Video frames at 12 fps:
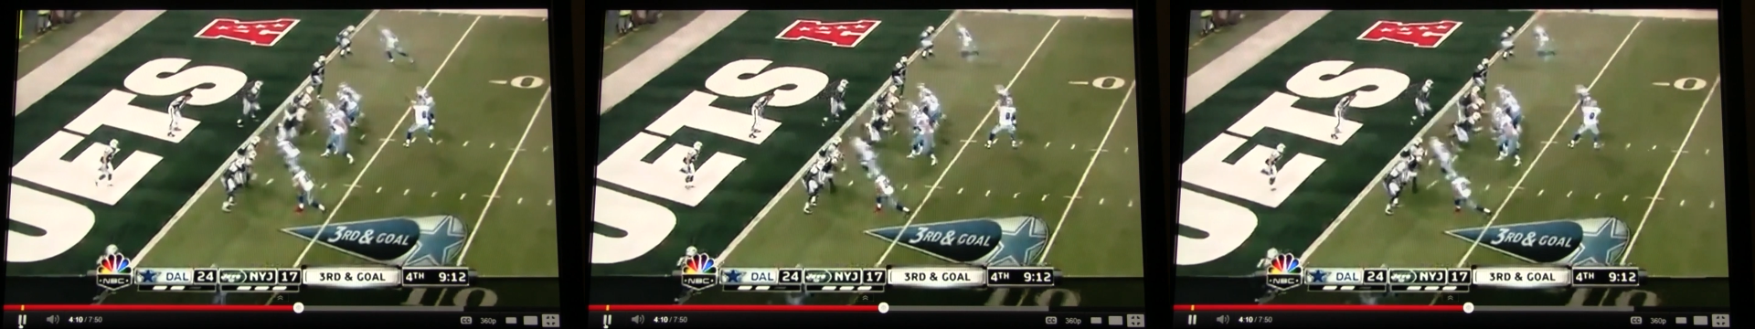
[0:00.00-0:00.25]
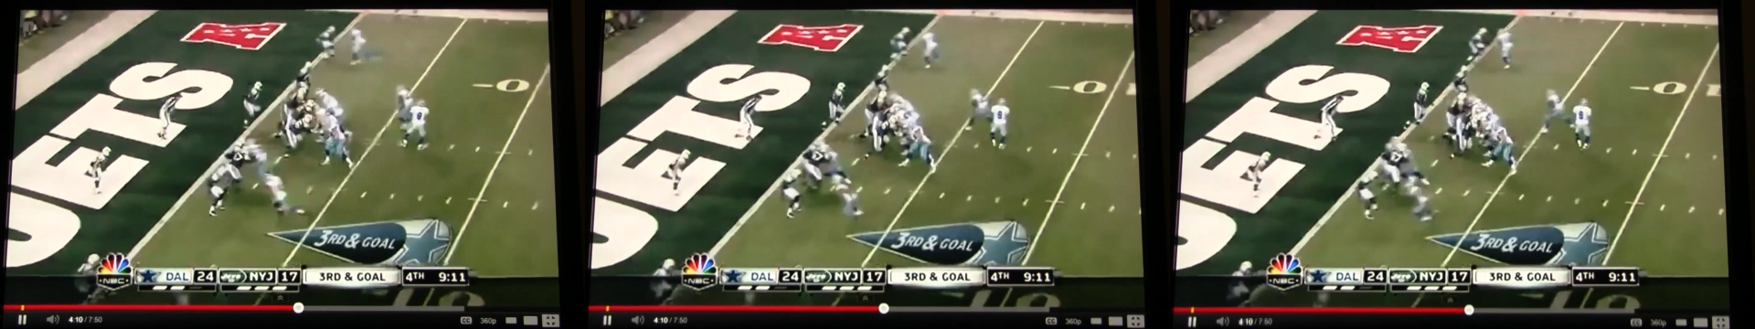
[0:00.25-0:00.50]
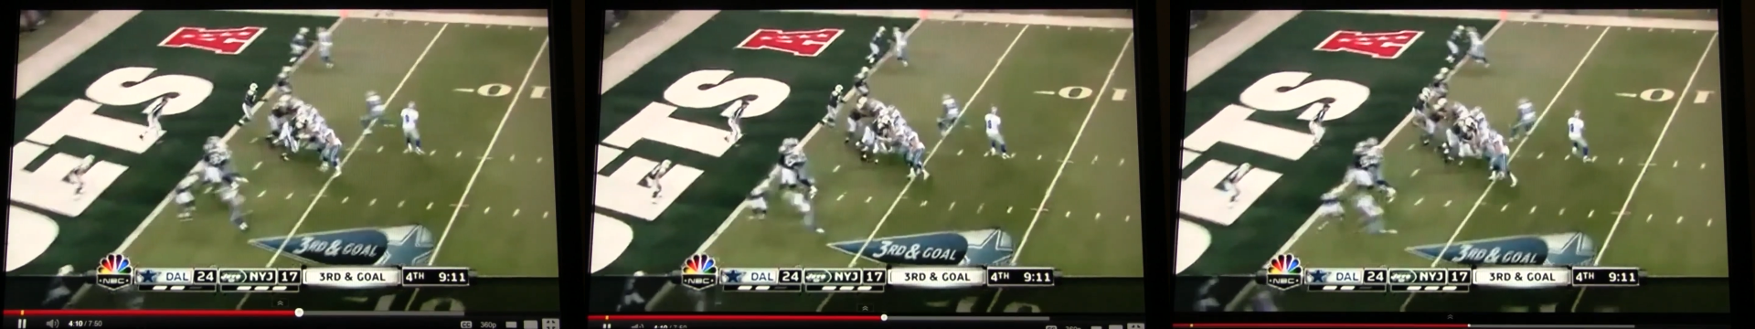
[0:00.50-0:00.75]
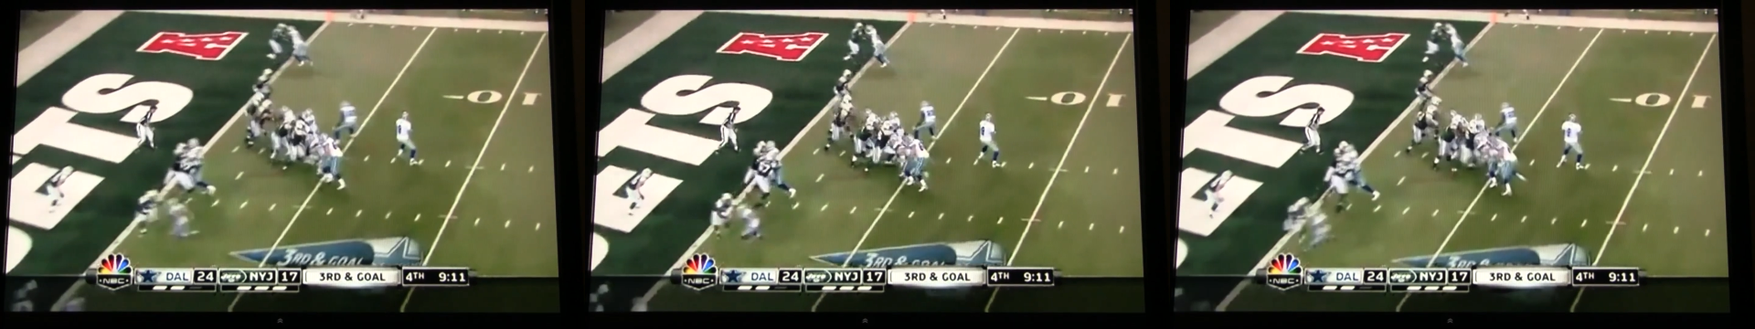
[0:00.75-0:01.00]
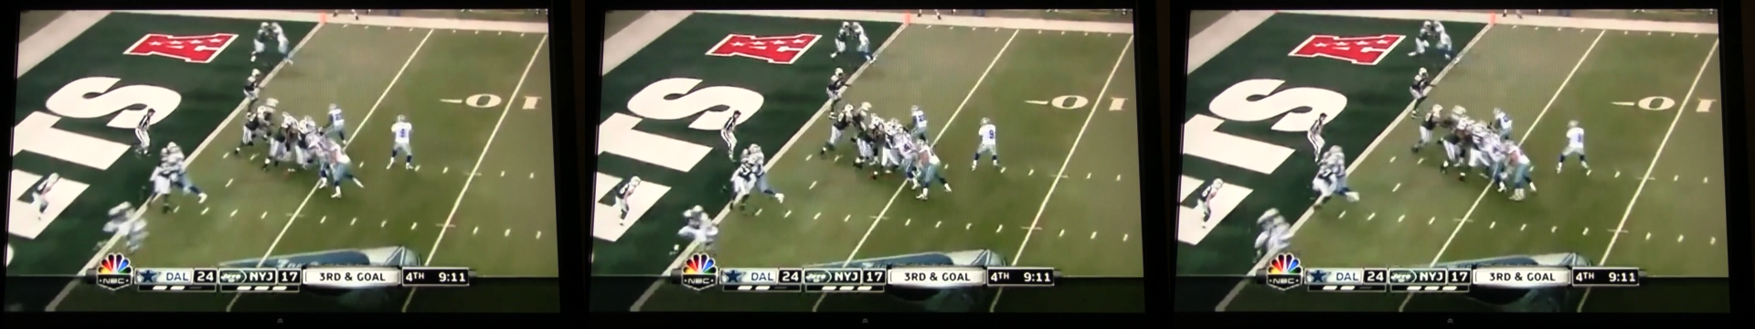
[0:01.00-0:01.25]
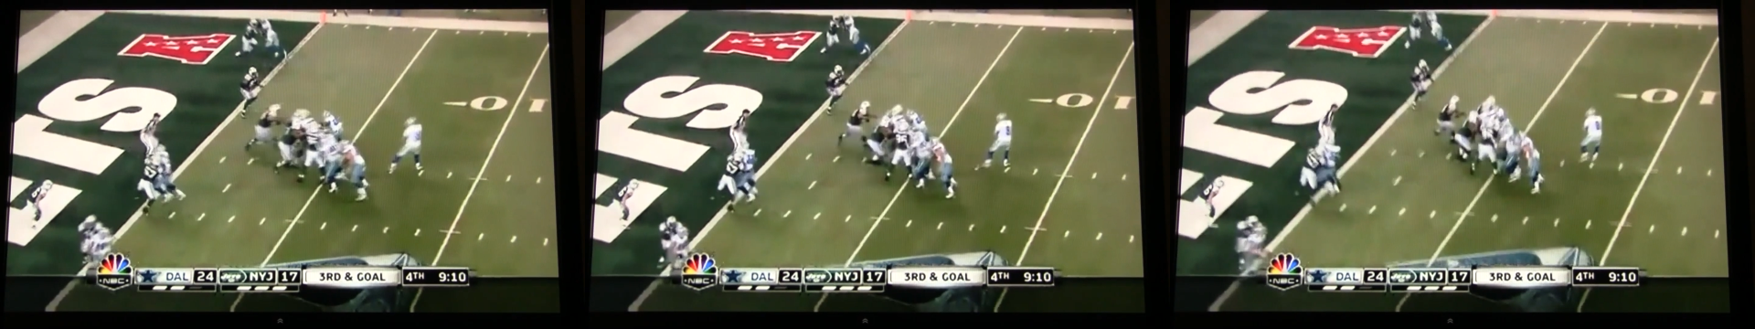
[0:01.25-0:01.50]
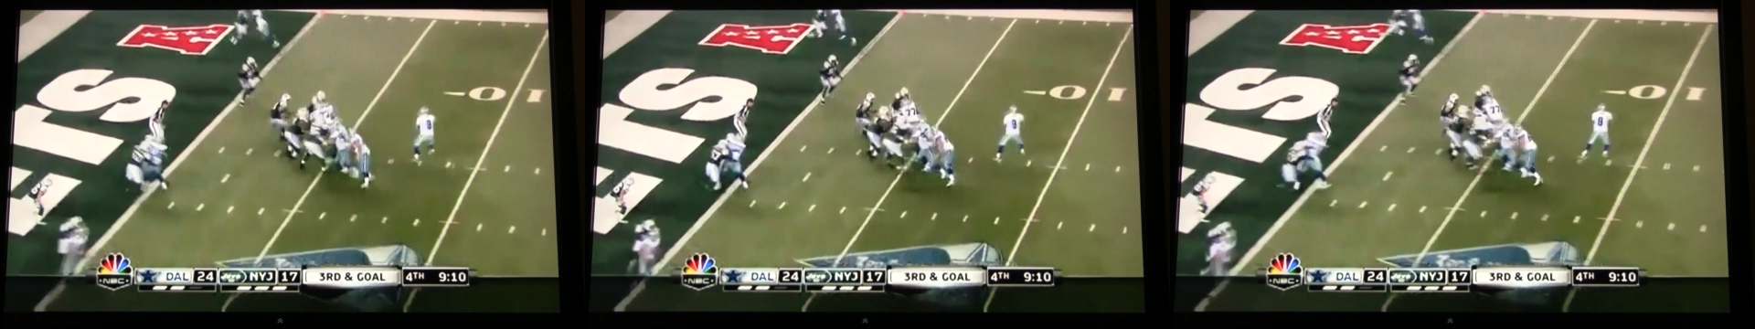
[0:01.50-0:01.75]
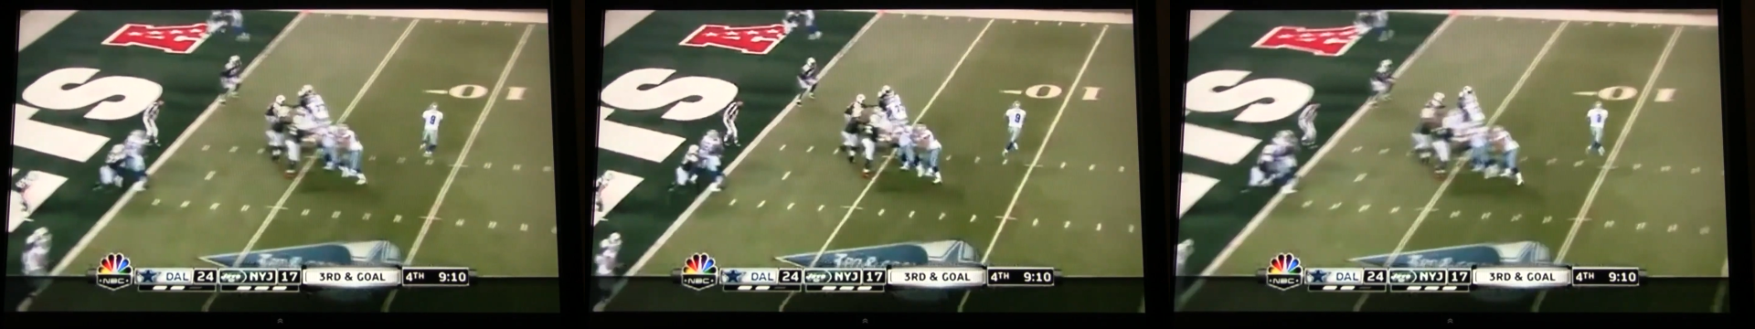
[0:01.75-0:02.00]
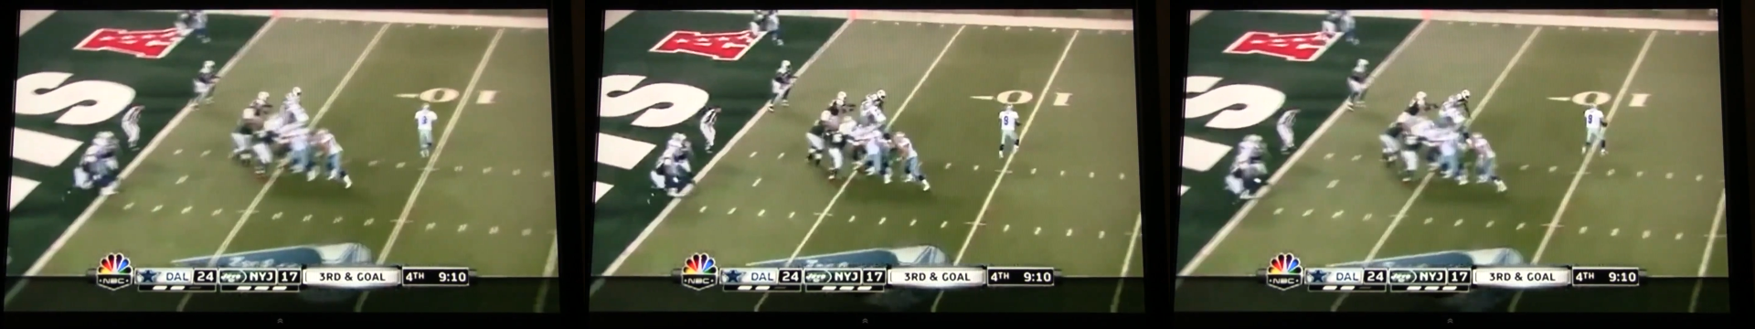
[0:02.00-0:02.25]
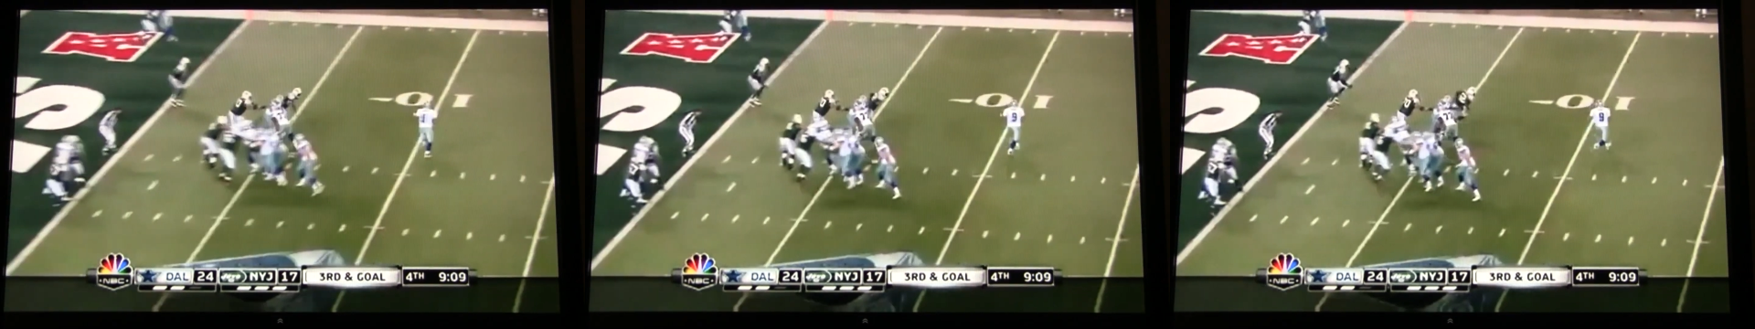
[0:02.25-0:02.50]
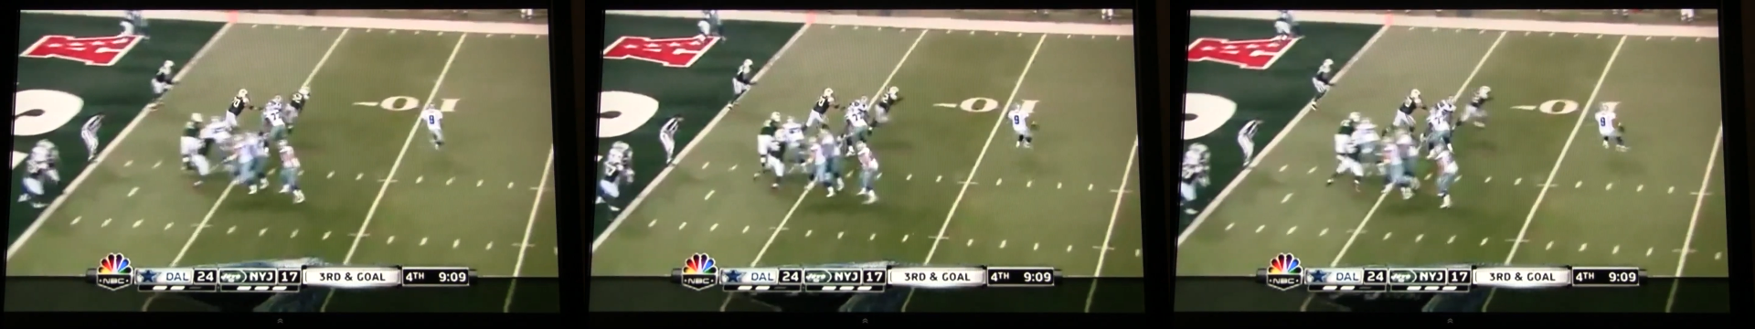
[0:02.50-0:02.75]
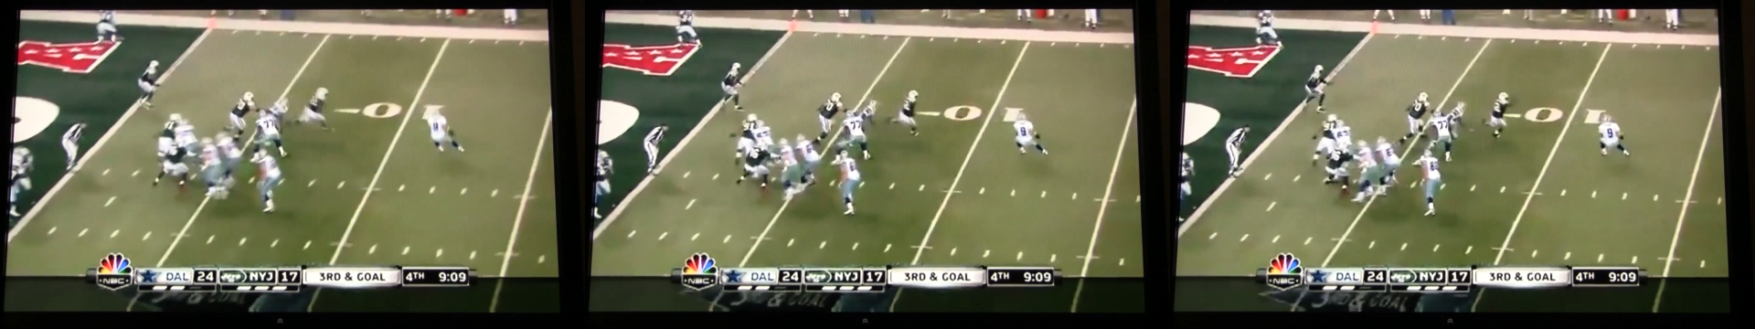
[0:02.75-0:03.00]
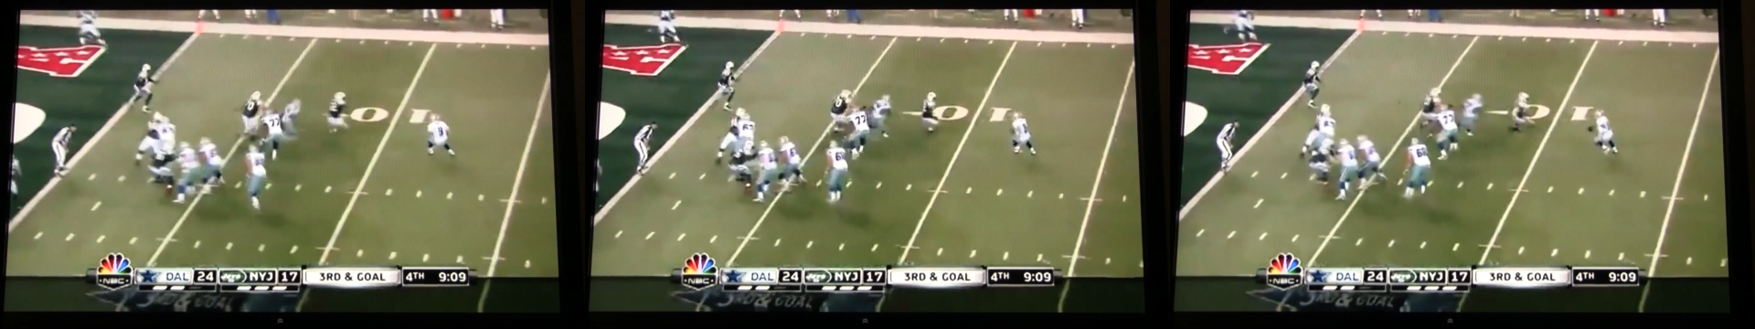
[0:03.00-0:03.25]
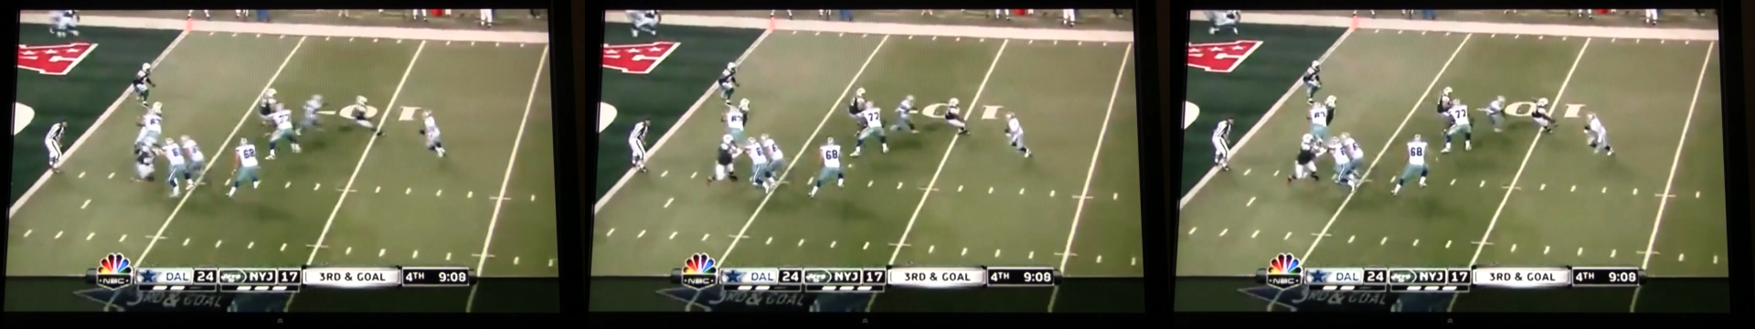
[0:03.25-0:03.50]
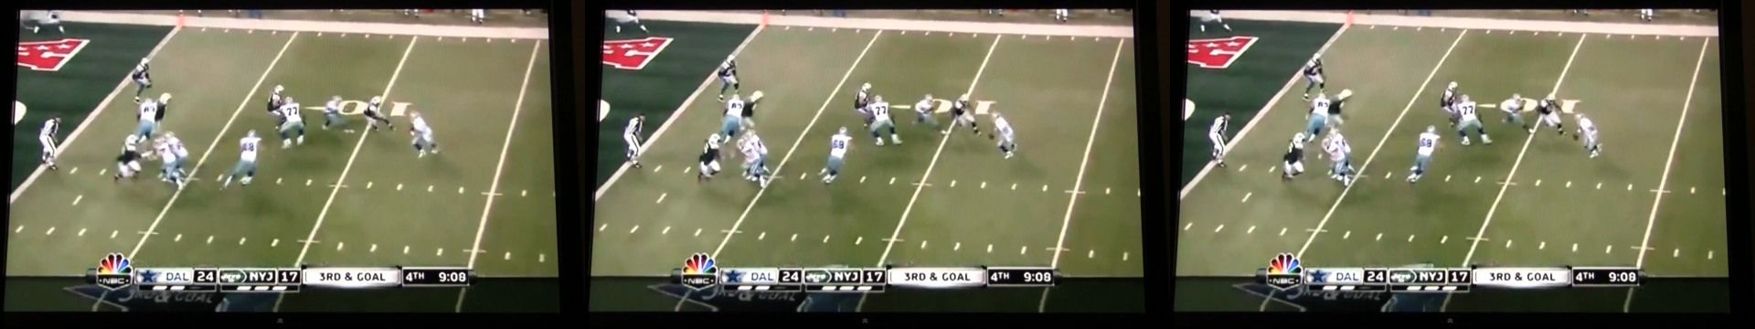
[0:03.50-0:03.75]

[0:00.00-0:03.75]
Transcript: [unreadable: no face in view]